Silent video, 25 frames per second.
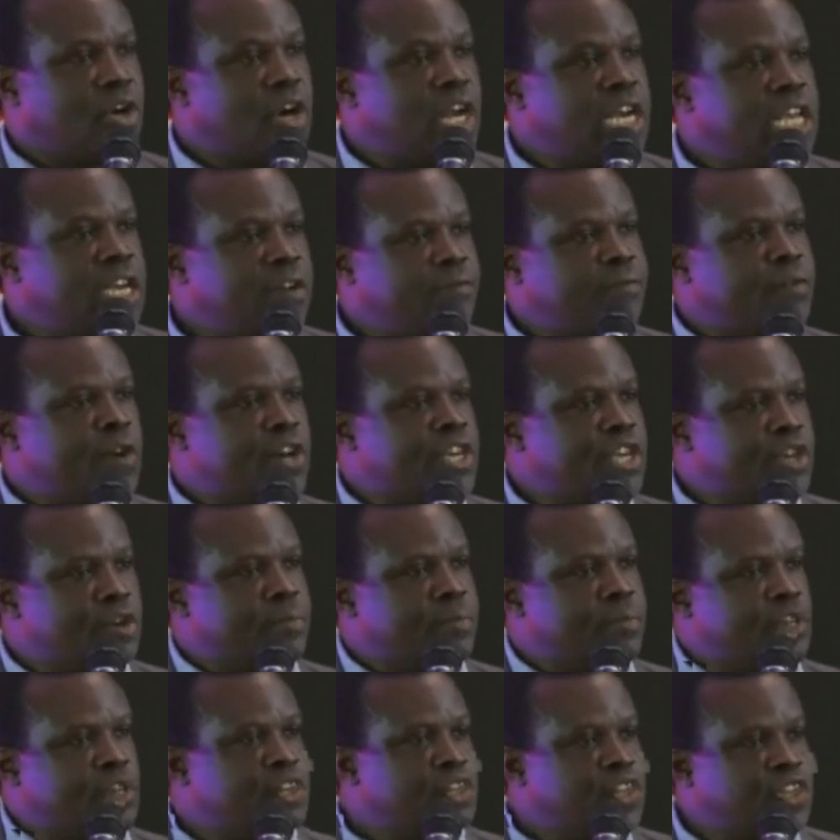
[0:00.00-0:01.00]
calling for
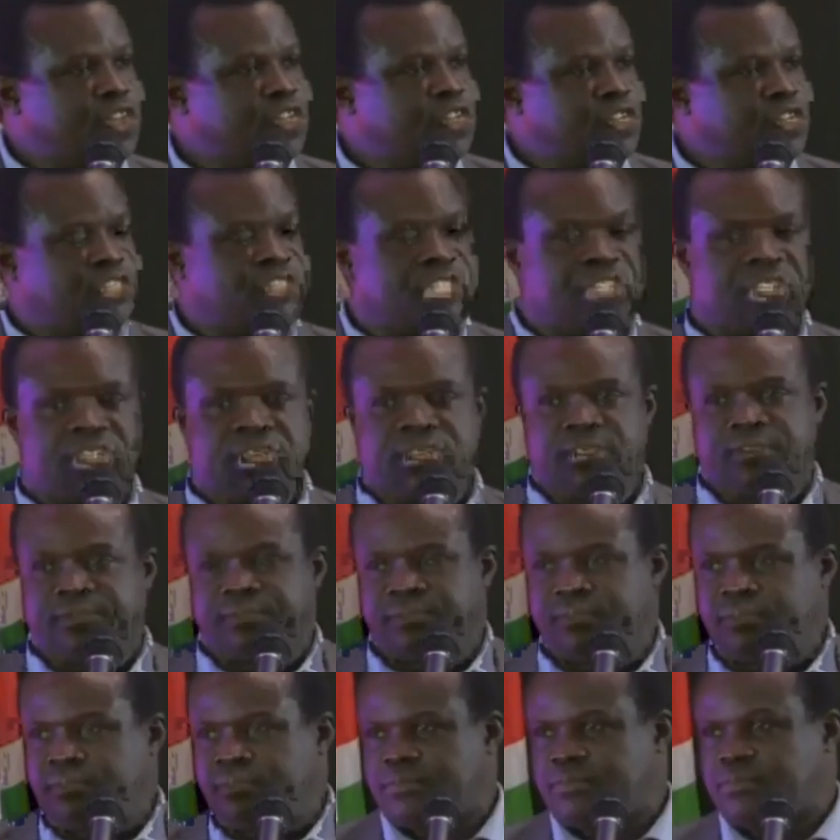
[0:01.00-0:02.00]
human dignity,
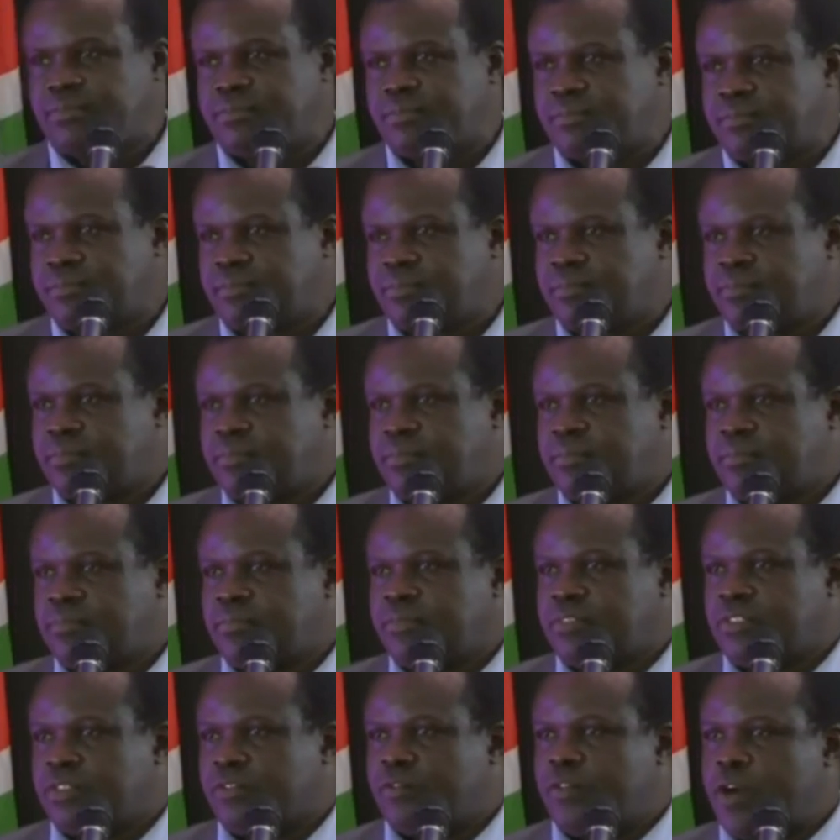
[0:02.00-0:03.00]

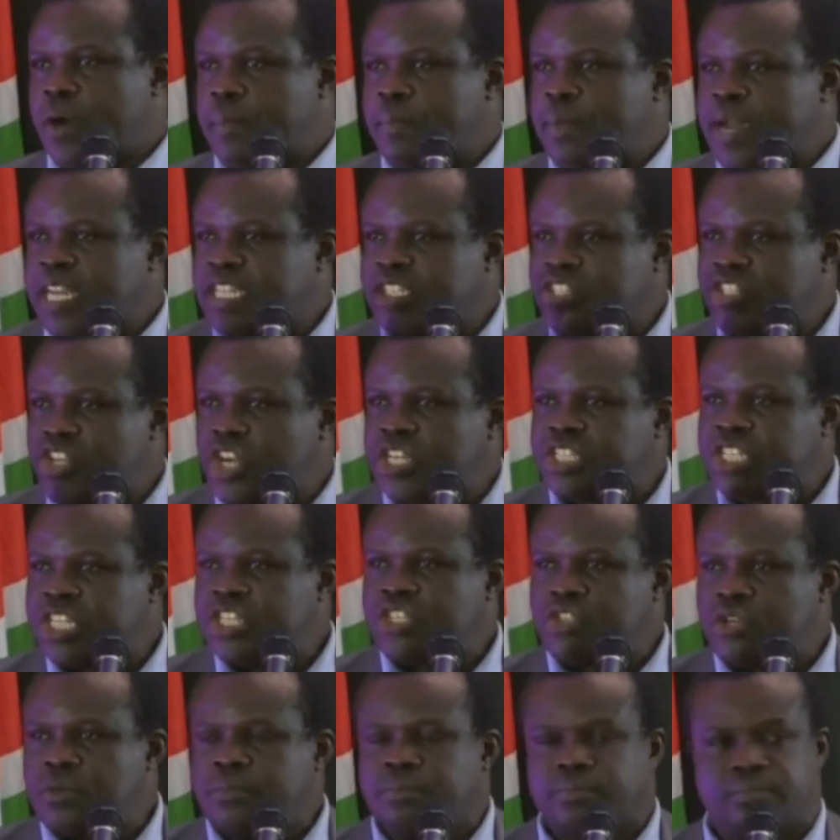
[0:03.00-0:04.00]
for
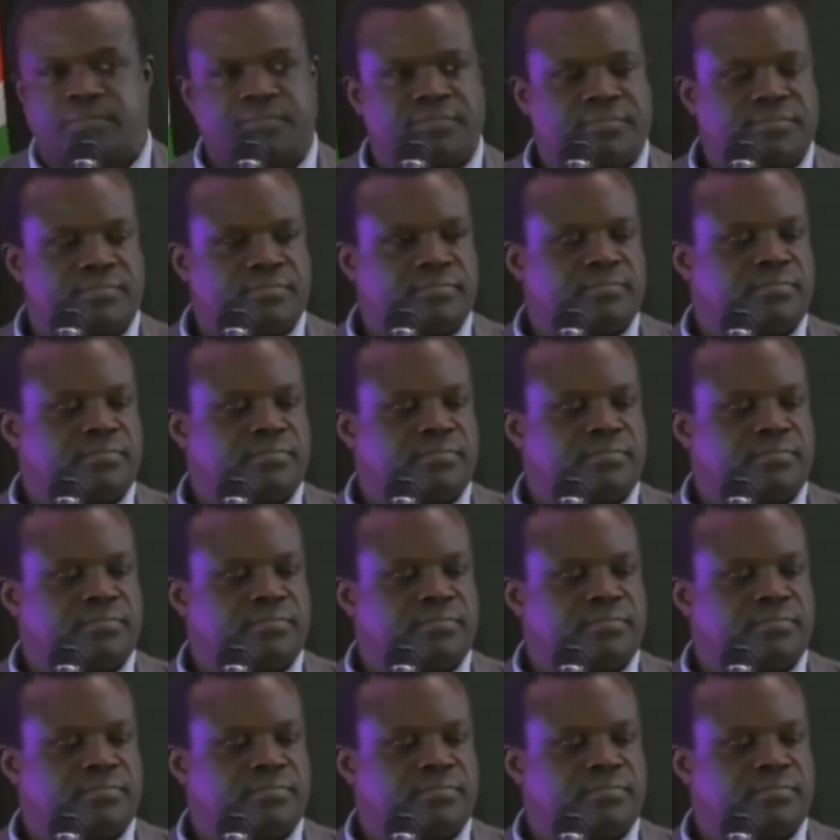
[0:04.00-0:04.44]
patriotism,